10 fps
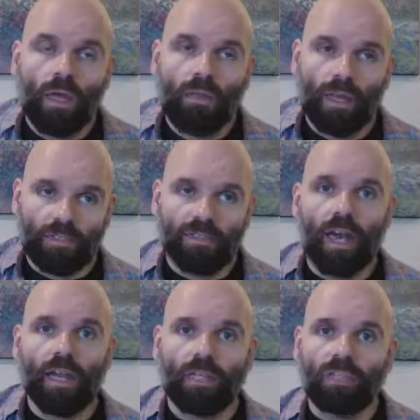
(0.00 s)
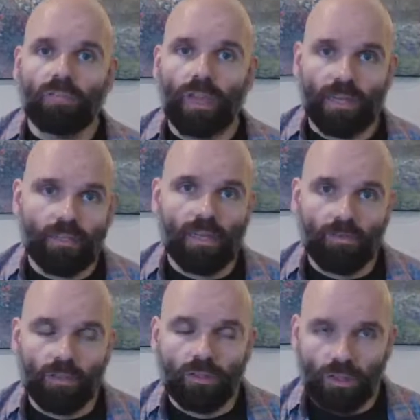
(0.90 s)
That's tonic to flat 7,
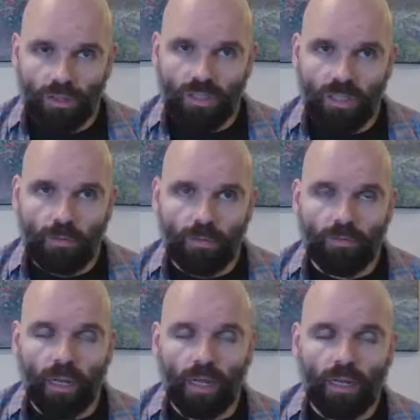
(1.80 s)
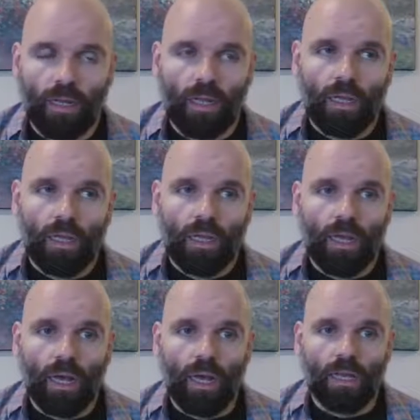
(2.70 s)
so the C to B flat.
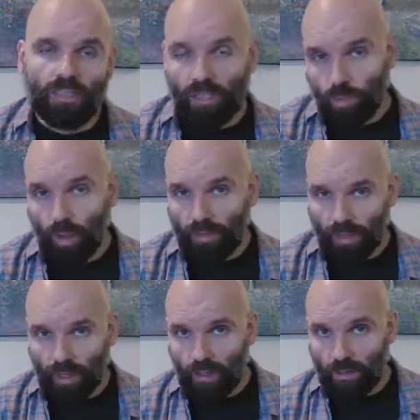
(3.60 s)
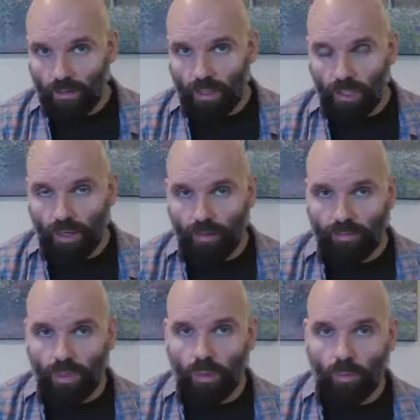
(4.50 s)
So that's one thing that you have
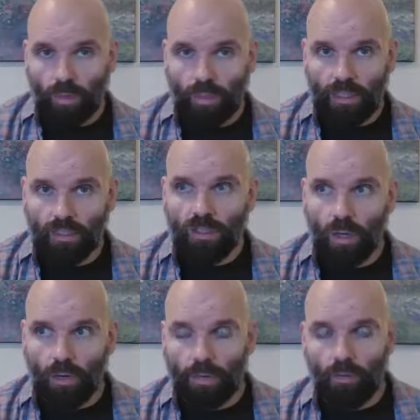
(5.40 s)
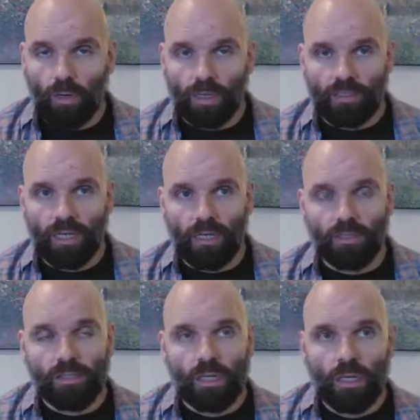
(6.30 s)
to know when he's talking about running
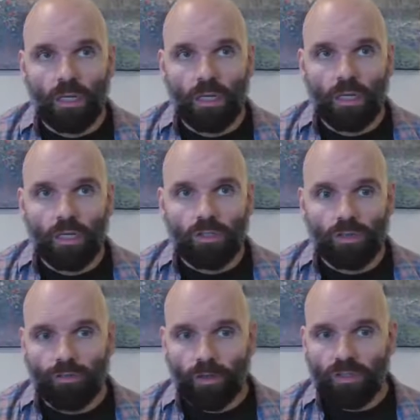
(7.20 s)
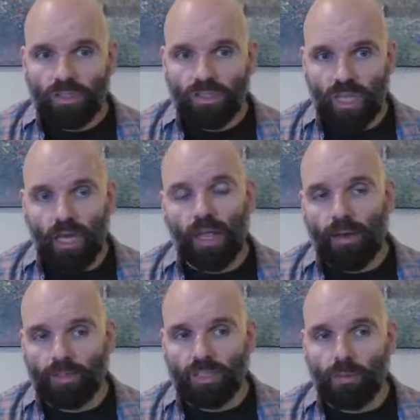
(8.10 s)
scales. So the first scale,
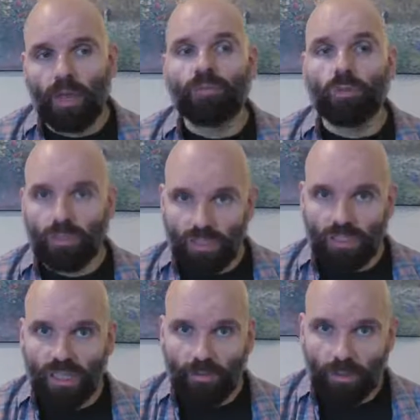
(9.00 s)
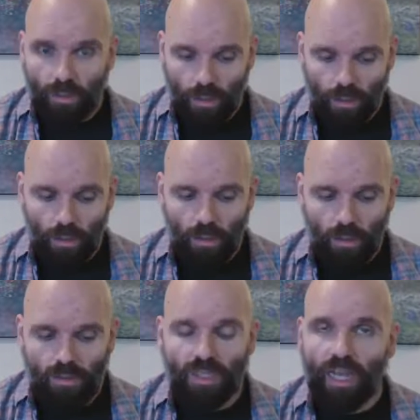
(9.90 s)
obviously, that we have to do is C7.
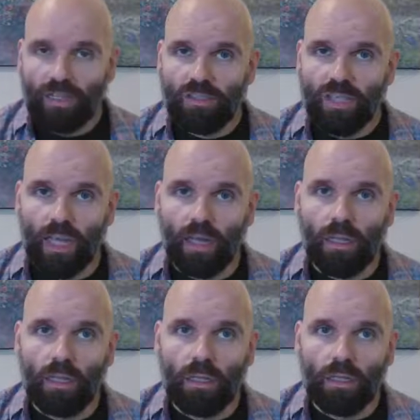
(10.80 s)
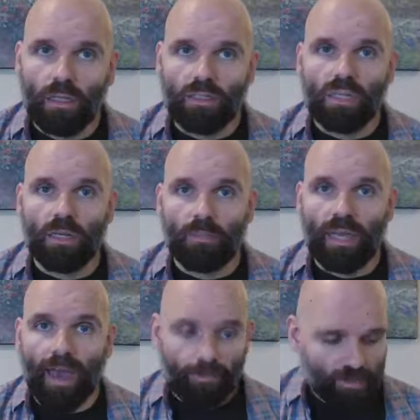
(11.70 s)
The second scale is going to be
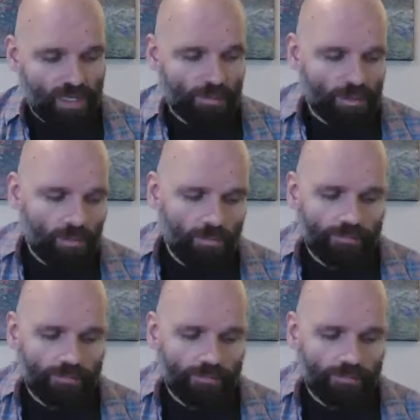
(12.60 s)
F7.